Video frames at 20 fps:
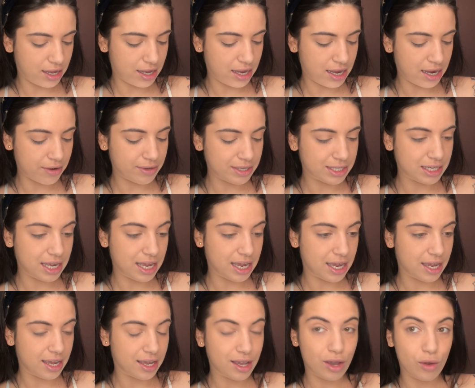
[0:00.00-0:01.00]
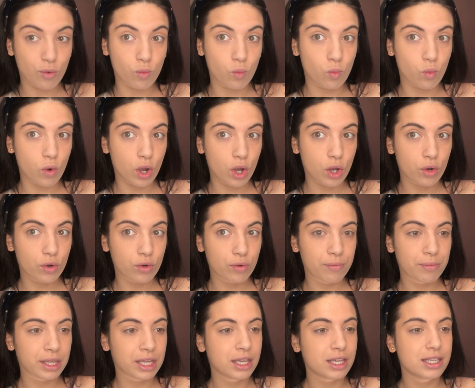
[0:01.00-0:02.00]
I was like, whoa,
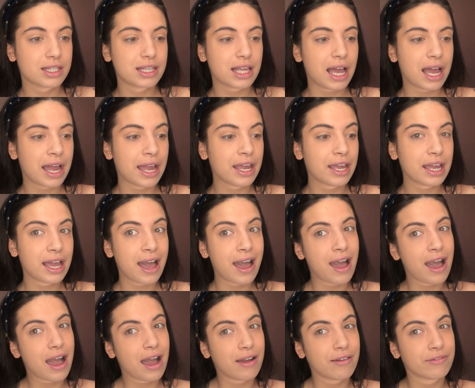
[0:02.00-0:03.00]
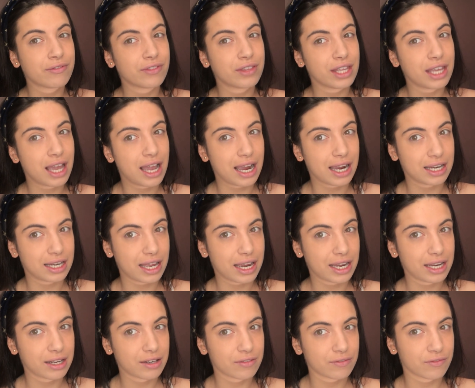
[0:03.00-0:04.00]
because I have the
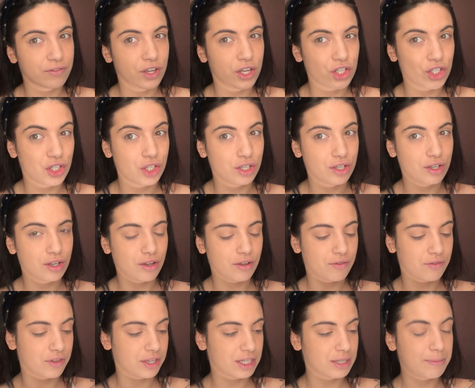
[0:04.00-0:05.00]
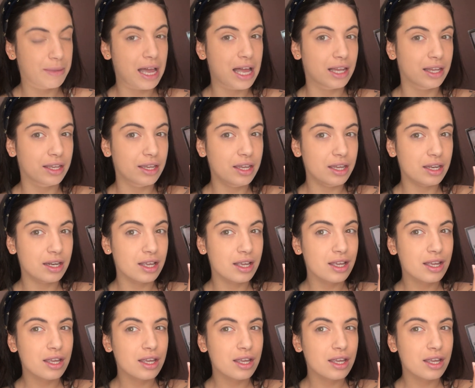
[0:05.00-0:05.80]
highlight version of this palette